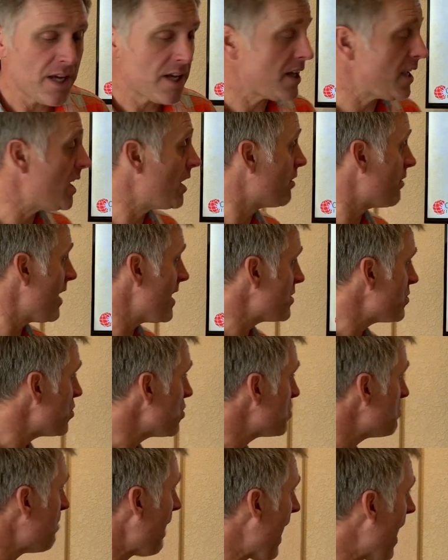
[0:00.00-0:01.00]

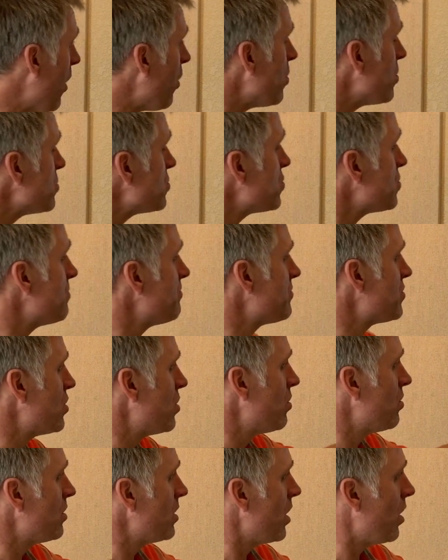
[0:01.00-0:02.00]
Ingresos bajos,
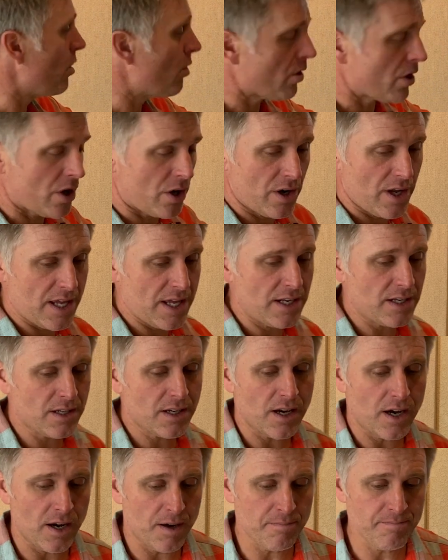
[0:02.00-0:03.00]
so lower
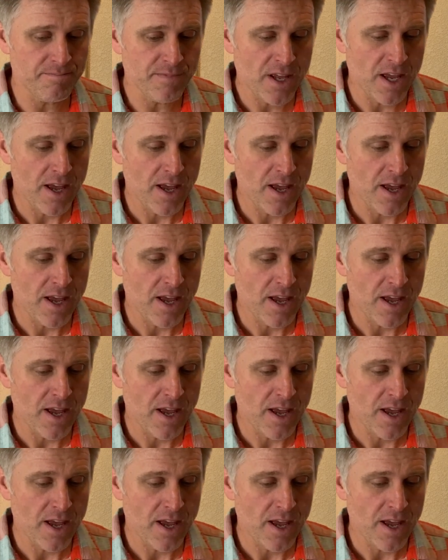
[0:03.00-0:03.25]
income,